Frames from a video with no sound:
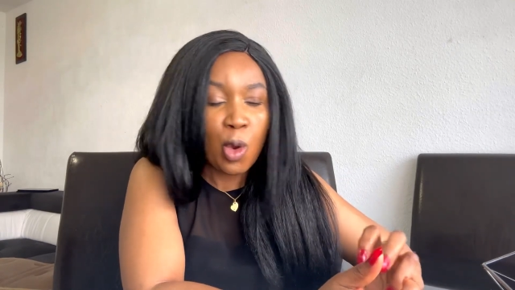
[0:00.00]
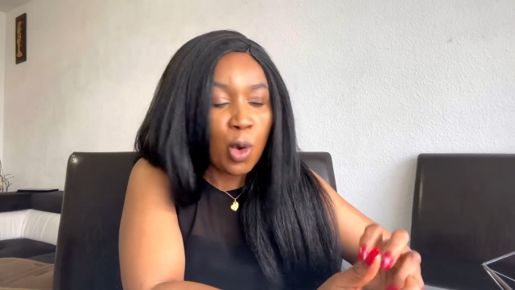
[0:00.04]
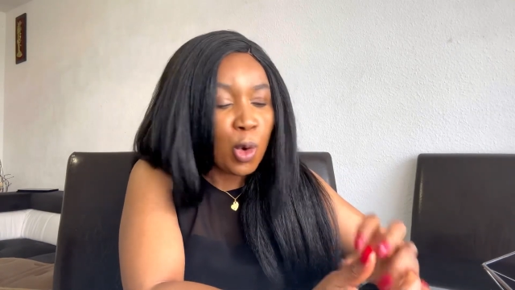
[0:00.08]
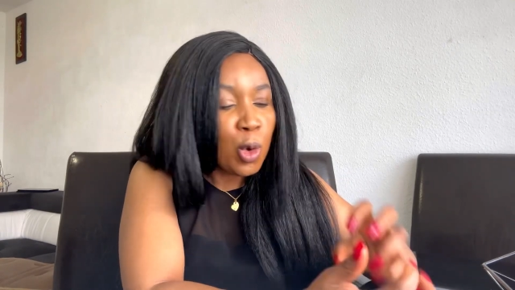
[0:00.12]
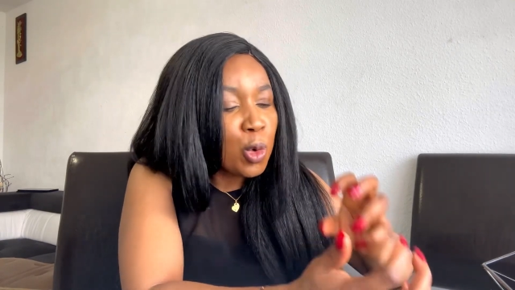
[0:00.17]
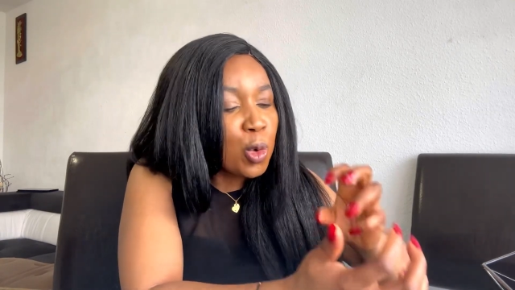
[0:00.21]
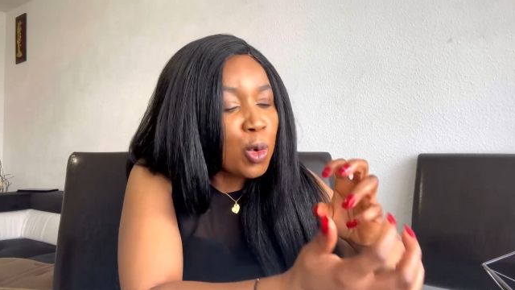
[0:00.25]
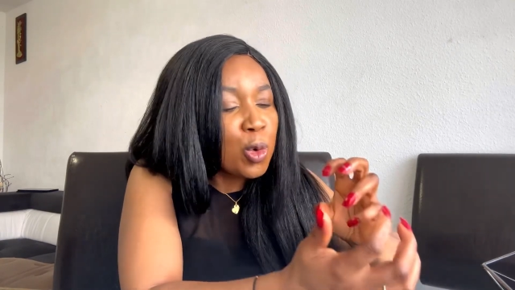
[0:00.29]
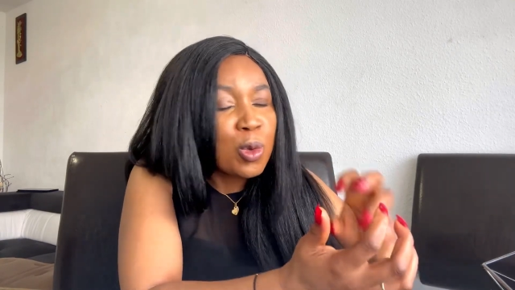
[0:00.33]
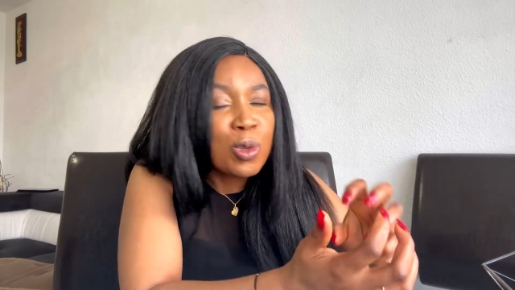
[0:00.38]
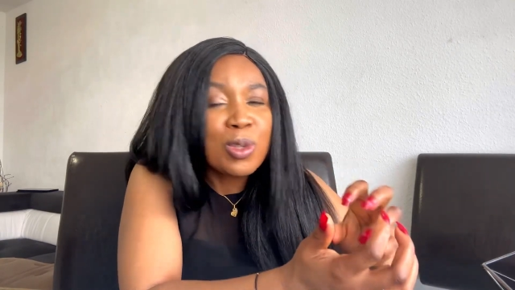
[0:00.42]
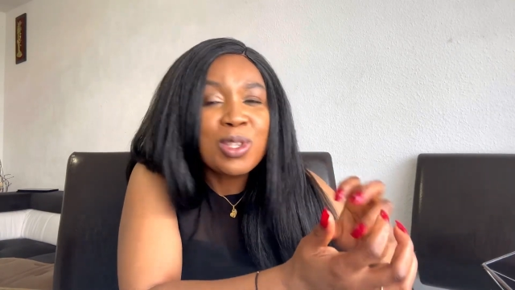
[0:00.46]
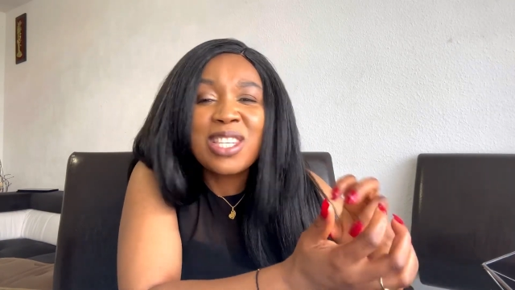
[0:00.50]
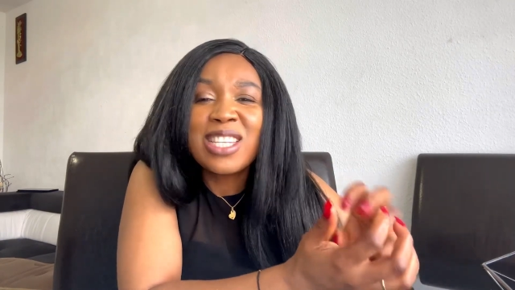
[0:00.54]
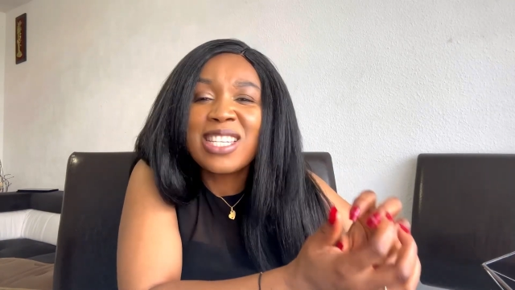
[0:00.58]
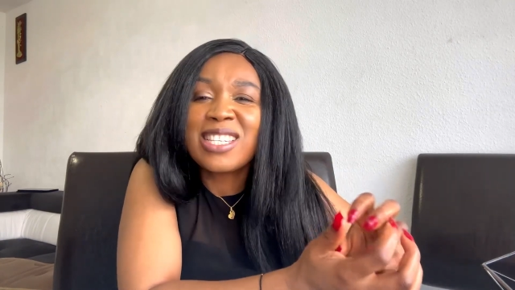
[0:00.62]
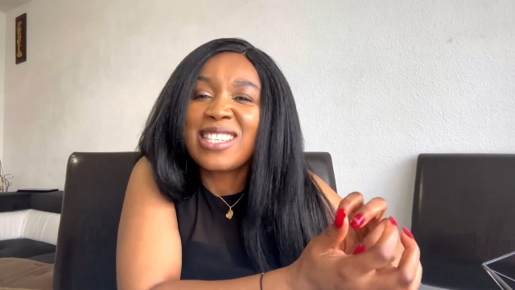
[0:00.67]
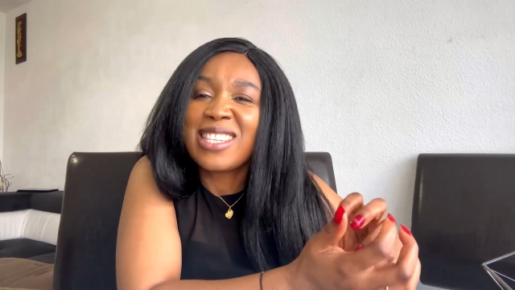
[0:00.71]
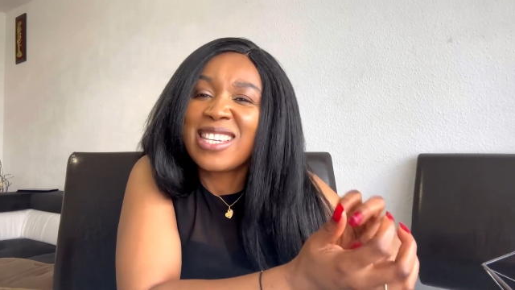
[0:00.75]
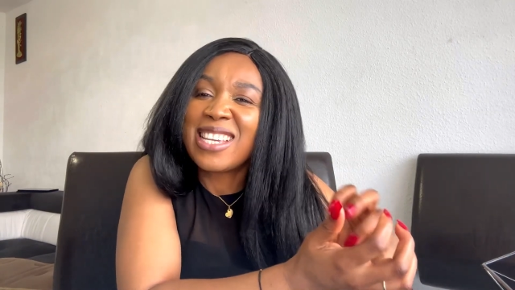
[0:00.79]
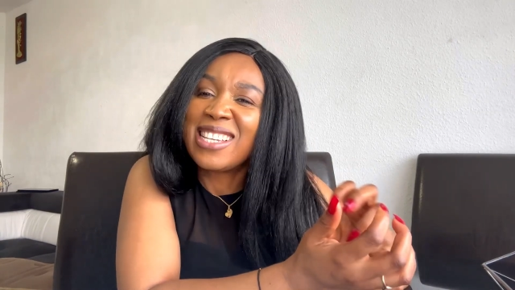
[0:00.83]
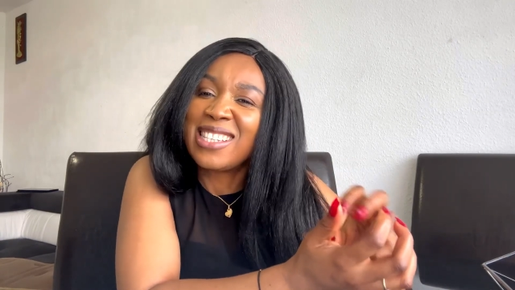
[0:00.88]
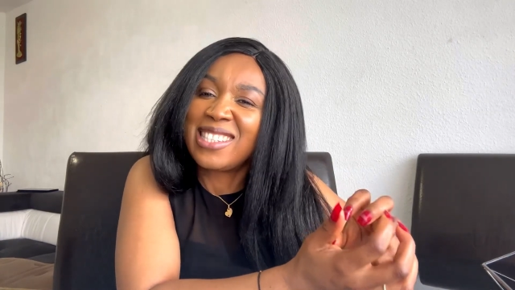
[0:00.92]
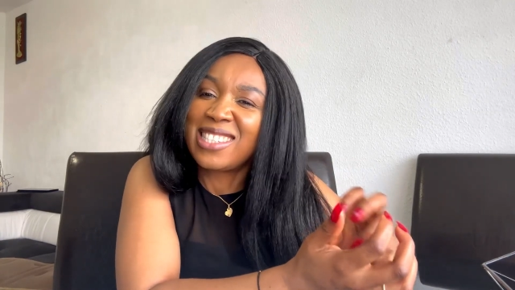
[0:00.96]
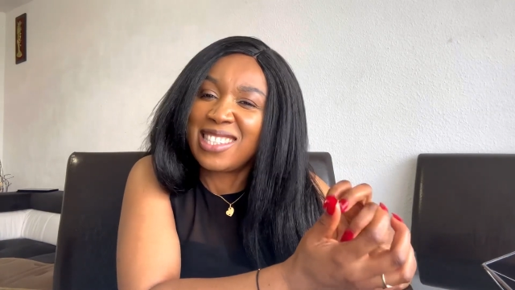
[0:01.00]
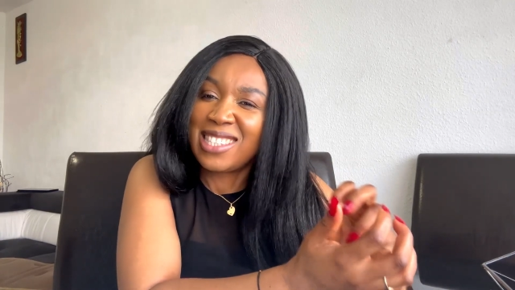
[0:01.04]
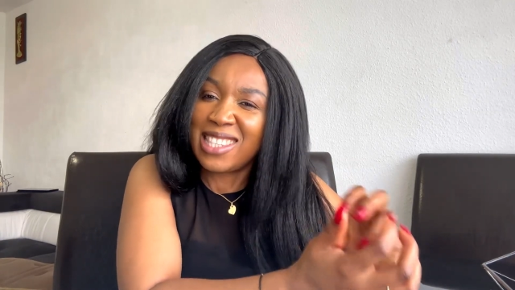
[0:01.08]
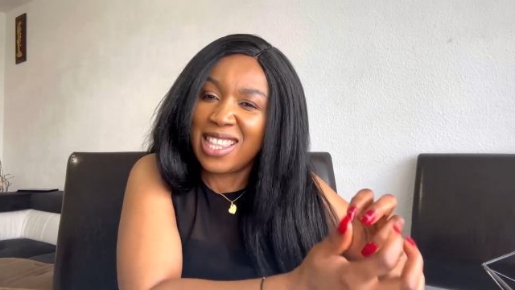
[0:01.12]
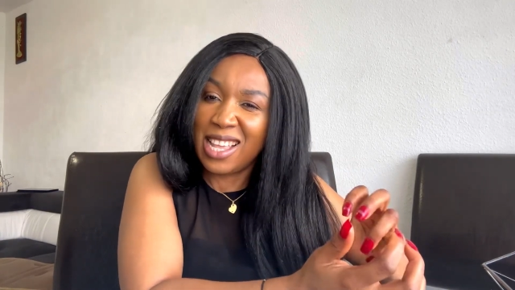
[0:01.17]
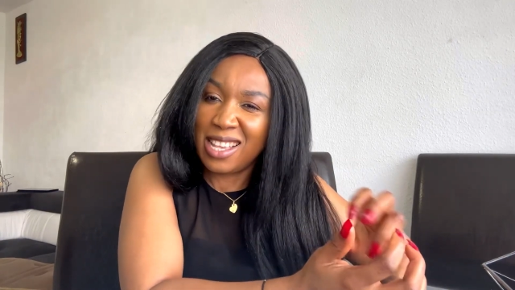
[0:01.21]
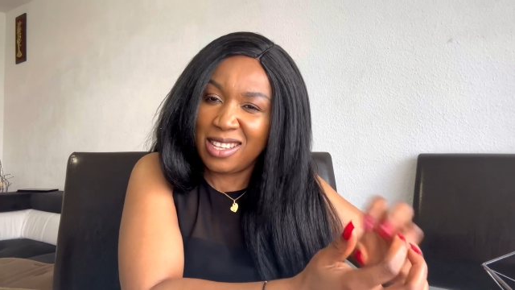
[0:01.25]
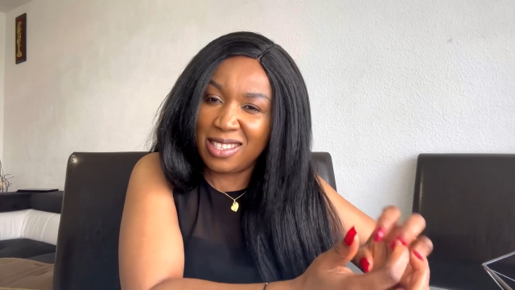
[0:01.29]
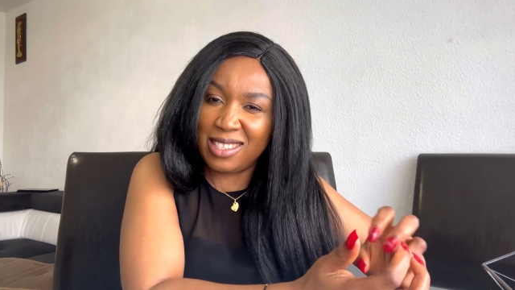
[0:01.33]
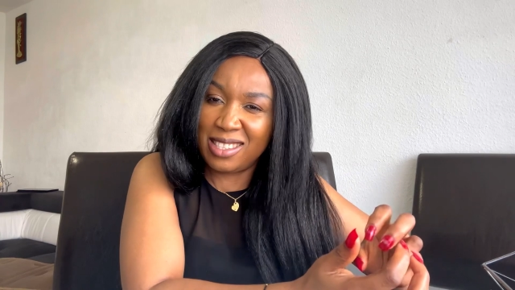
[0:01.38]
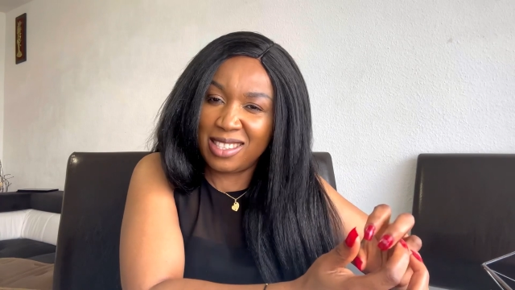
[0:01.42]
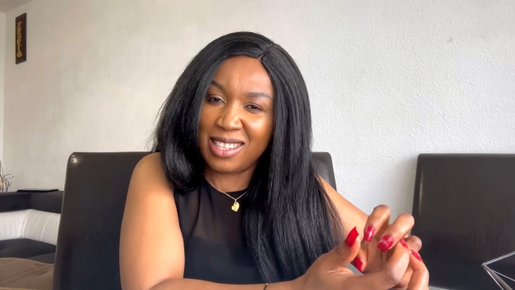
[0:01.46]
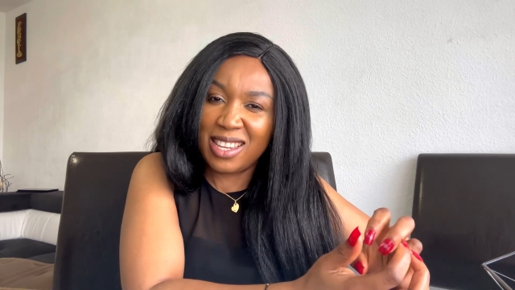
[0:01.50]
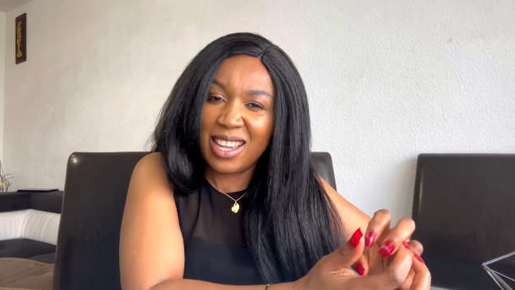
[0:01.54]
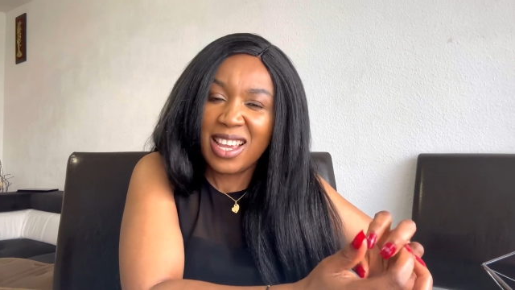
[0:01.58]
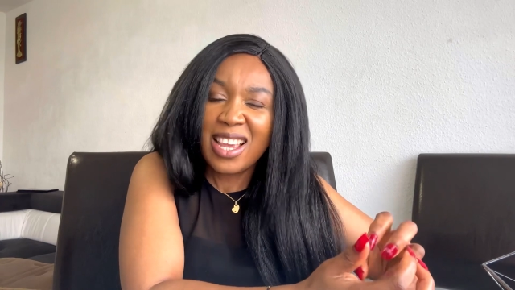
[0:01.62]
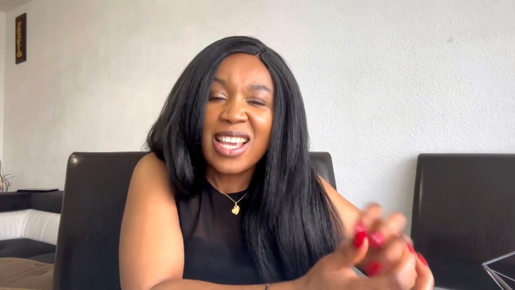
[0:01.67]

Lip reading: loses its thirst,